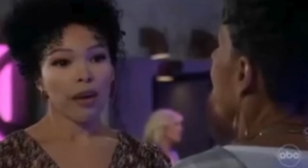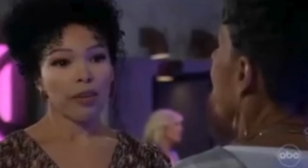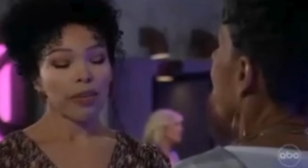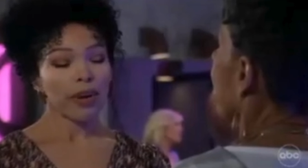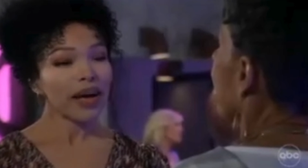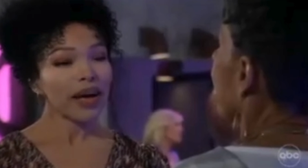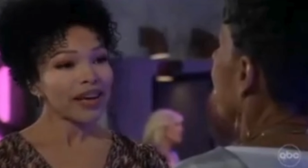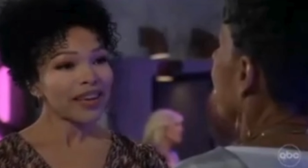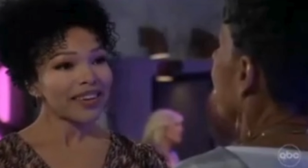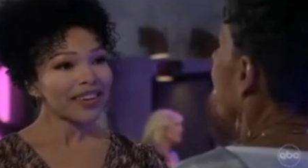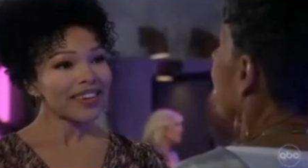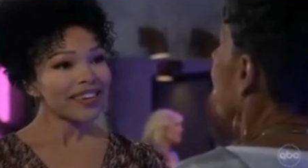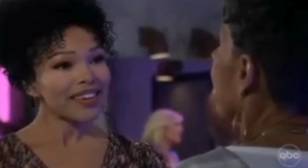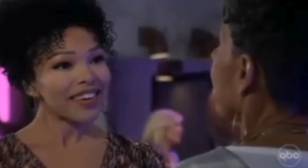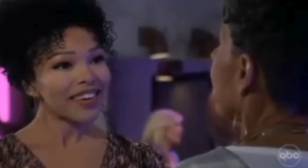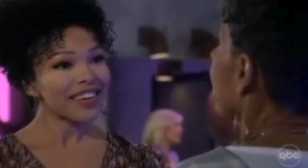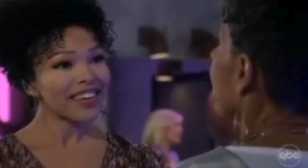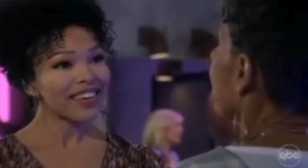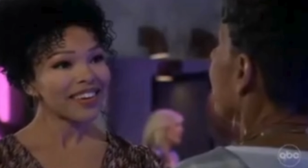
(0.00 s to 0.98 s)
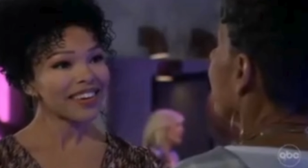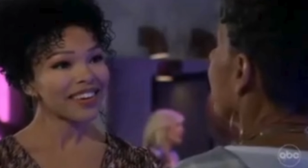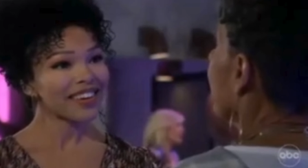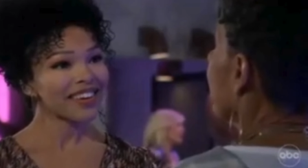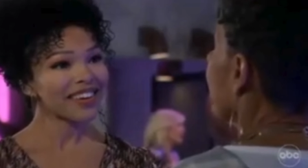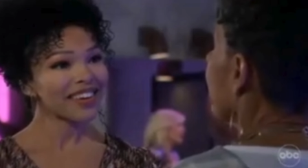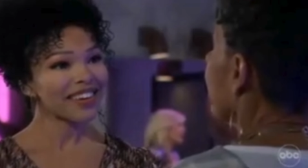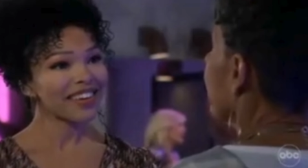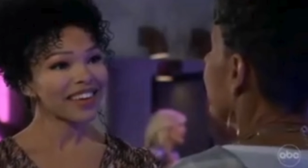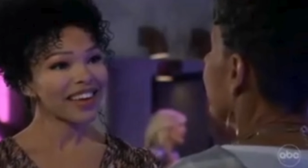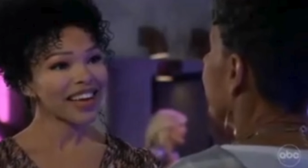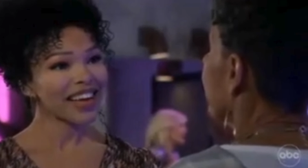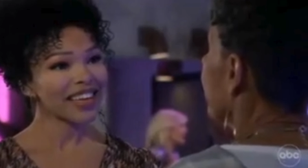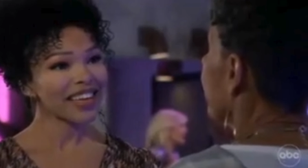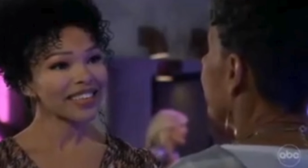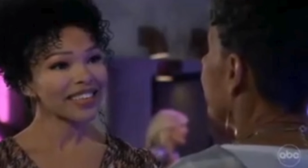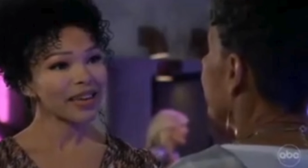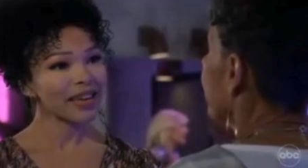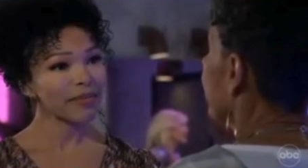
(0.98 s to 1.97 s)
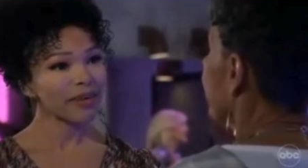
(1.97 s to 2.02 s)
But I
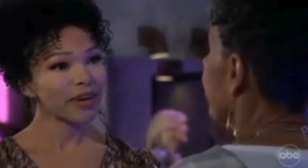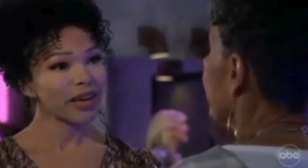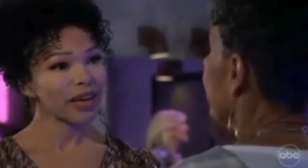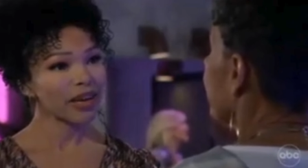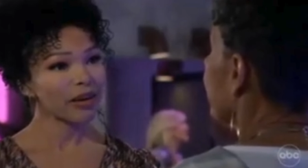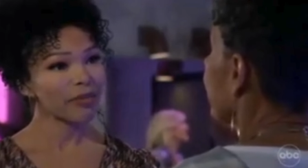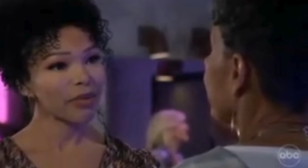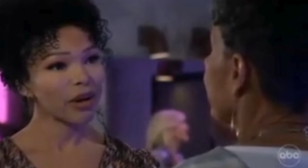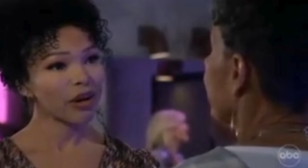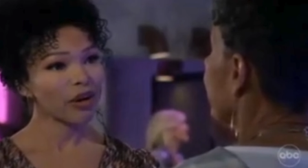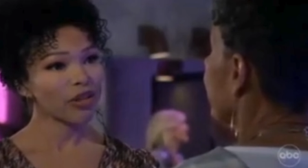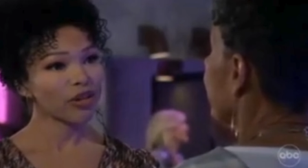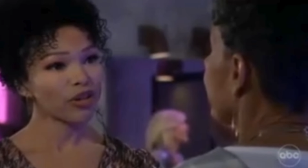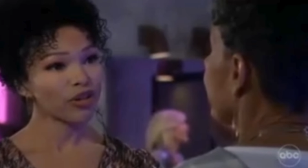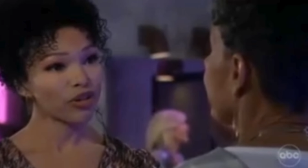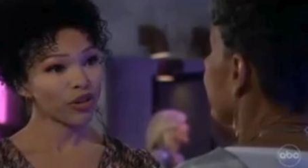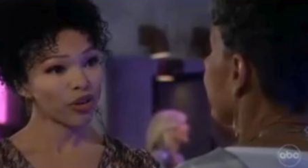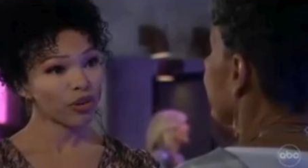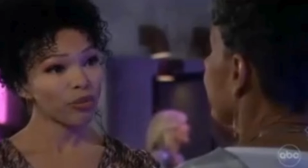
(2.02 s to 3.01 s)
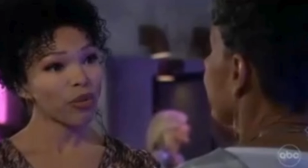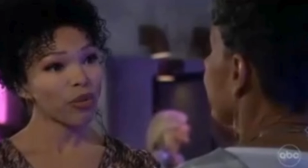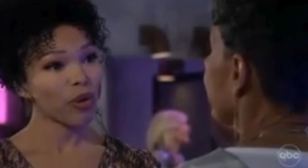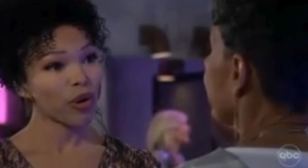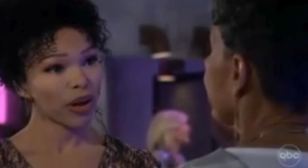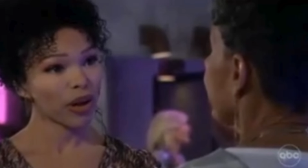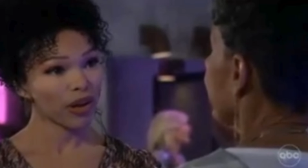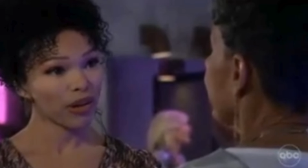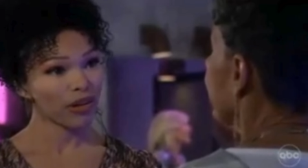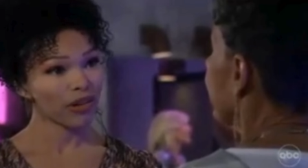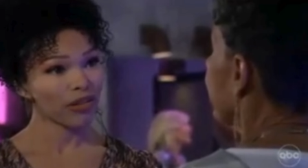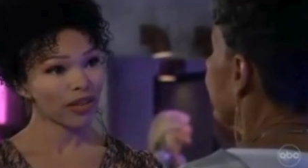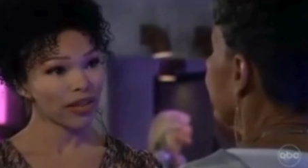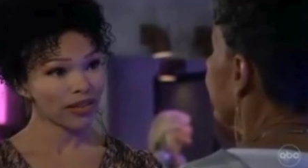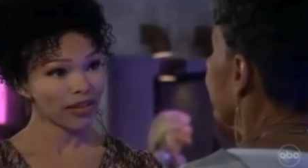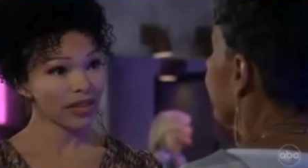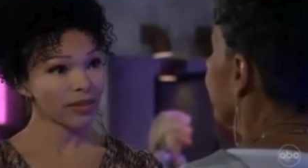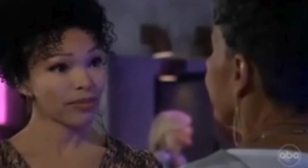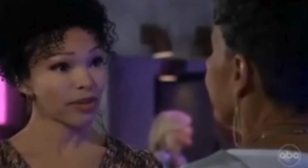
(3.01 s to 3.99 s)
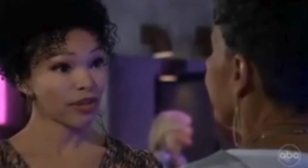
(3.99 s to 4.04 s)
can't stop thinking about all the turmoil
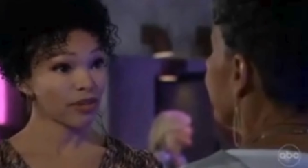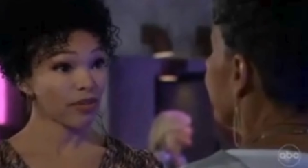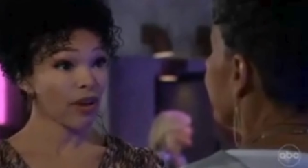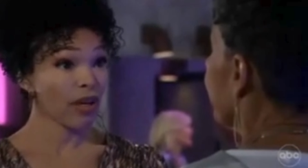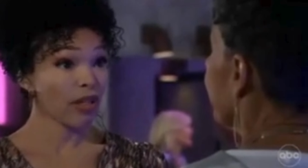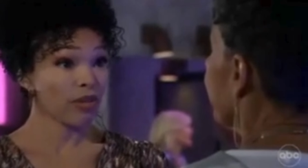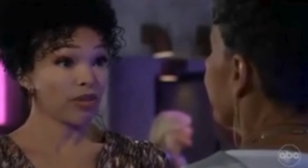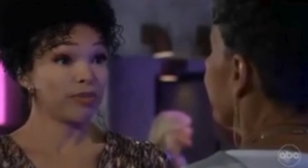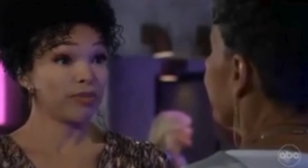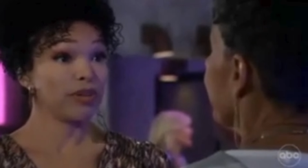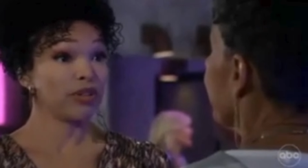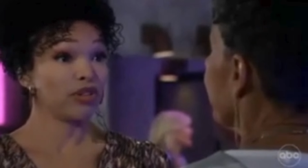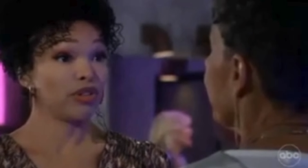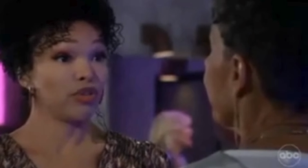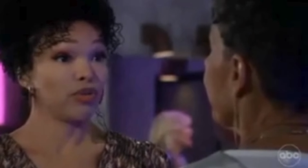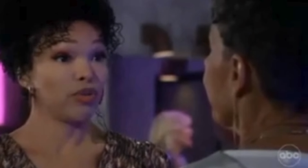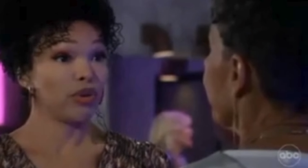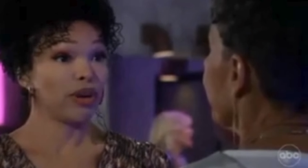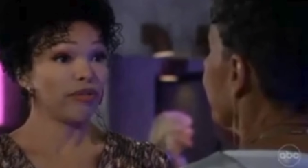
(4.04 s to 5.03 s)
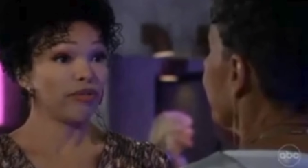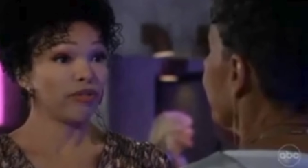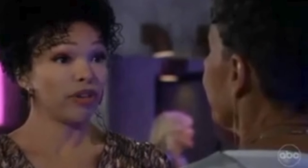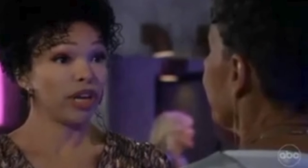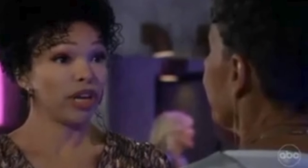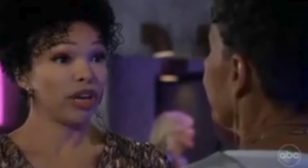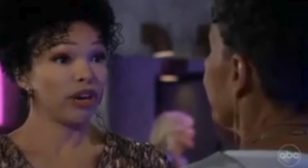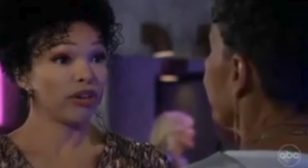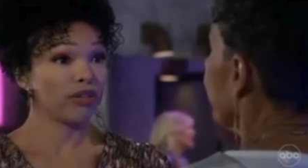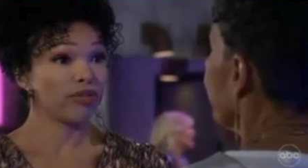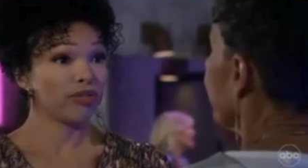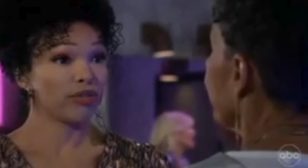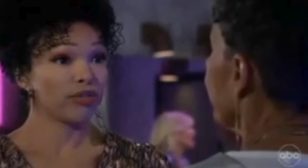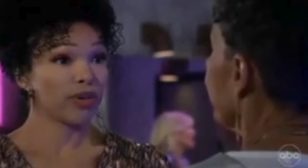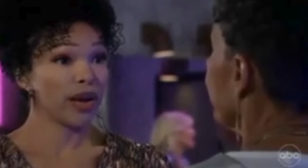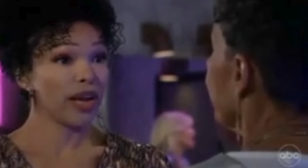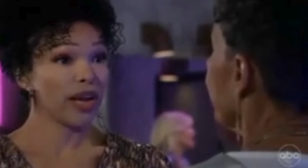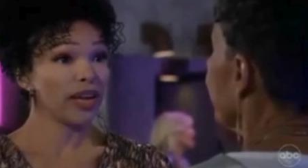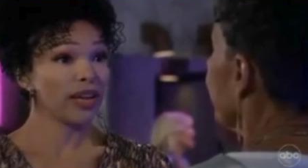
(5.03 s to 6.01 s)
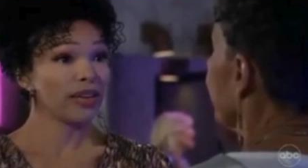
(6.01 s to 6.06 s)
that seems to follow Spencer wherever he goes,
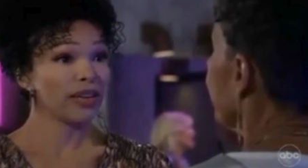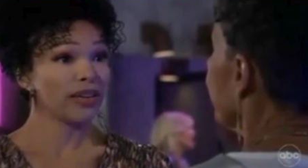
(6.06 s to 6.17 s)
right?